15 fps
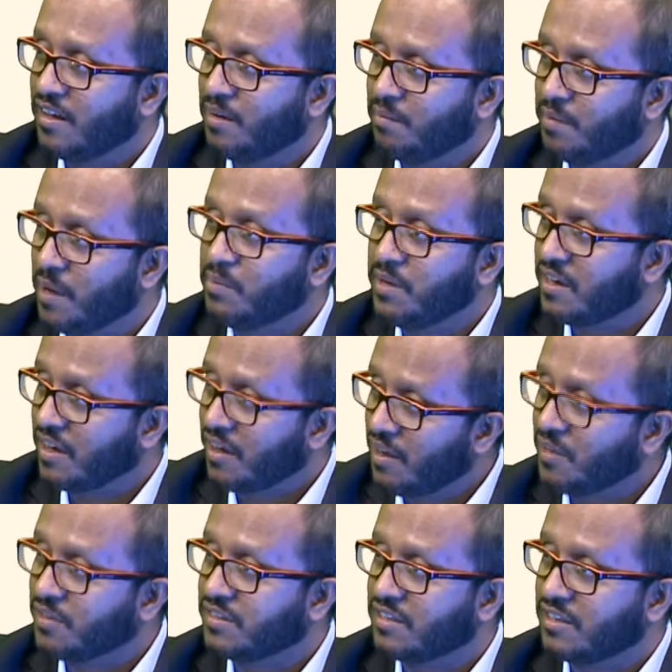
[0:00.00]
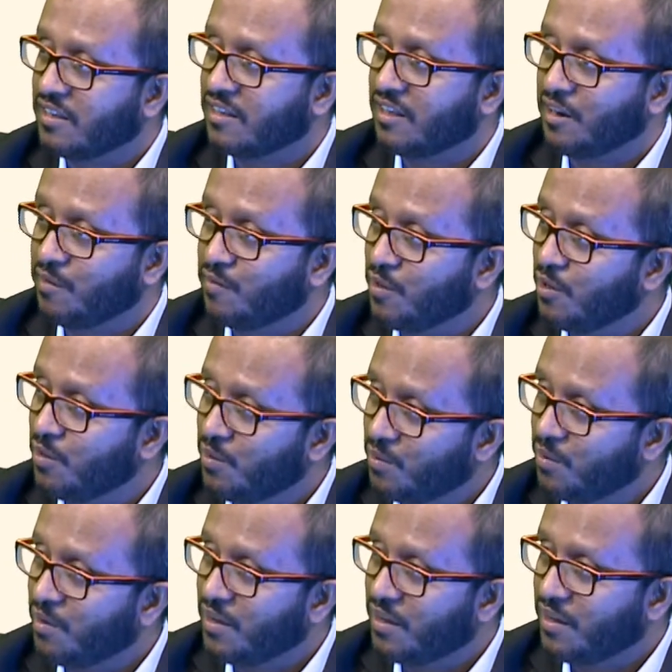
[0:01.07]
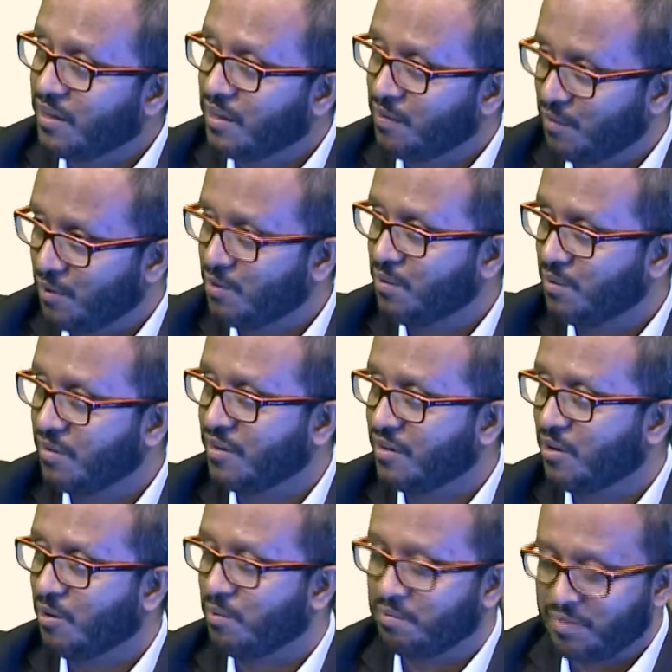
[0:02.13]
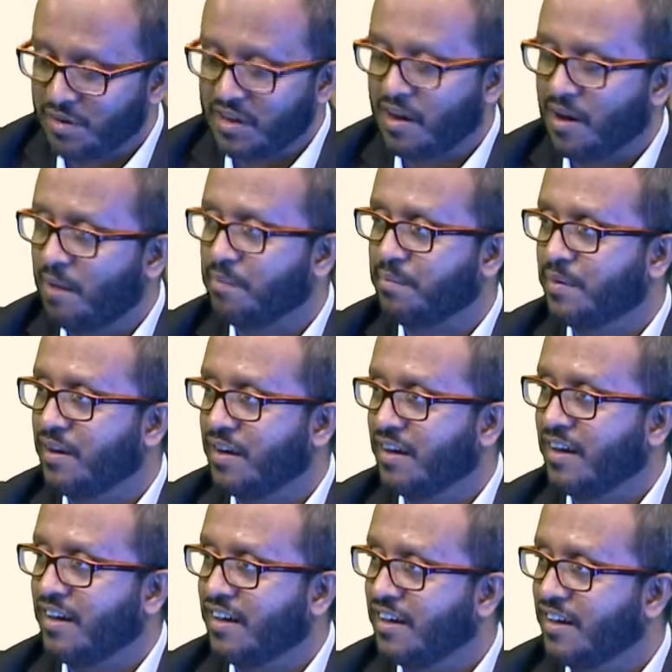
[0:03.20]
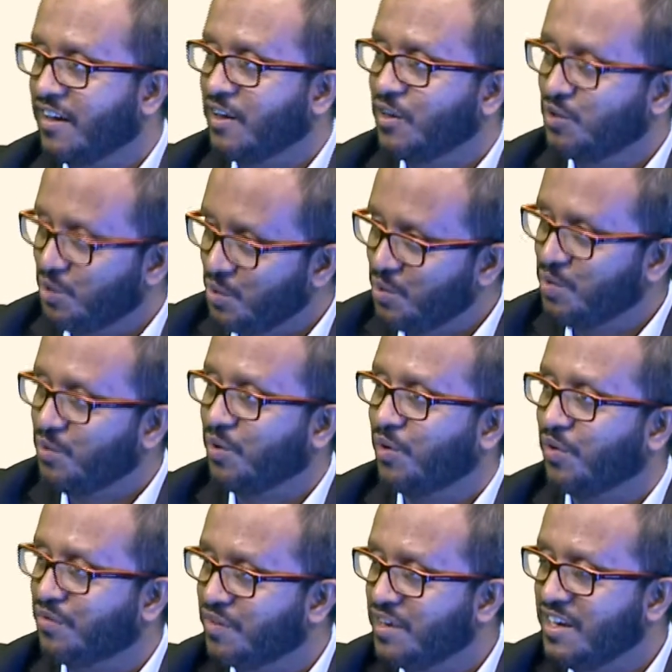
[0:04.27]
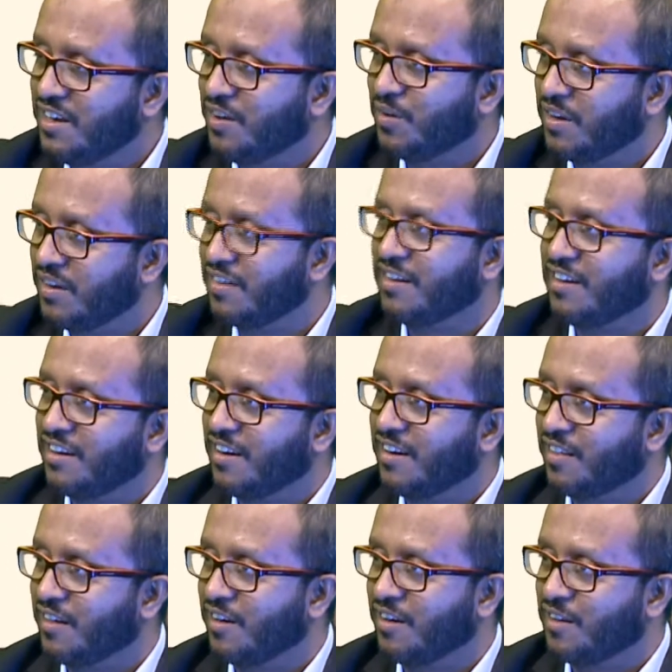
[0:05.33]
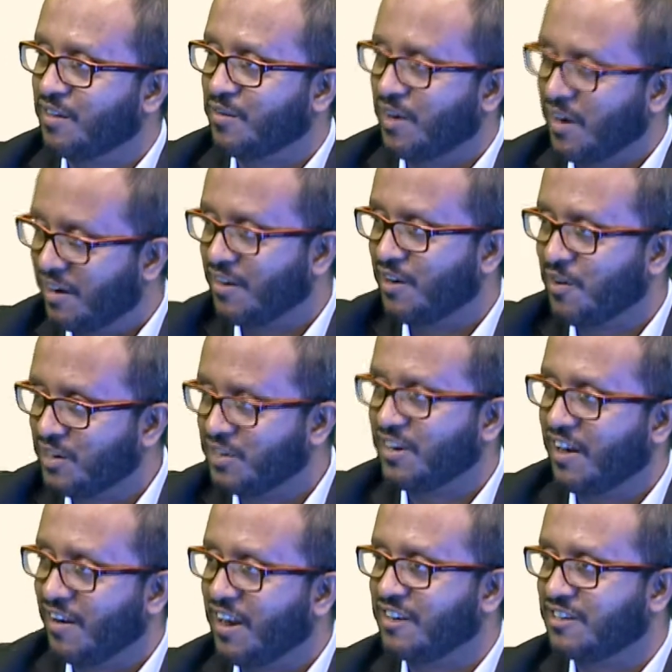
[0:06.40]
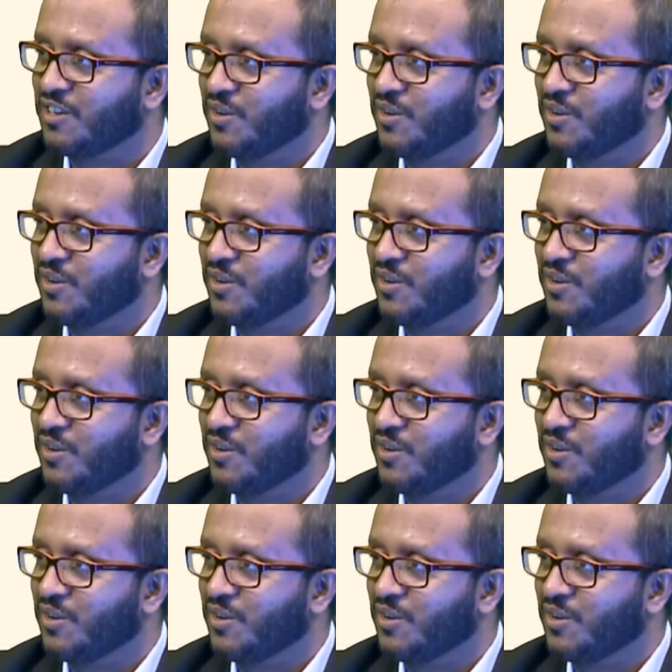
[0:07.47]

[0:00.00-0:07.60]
baby girls. That if you bring up 2 or 3, or in another narration, I'll let you.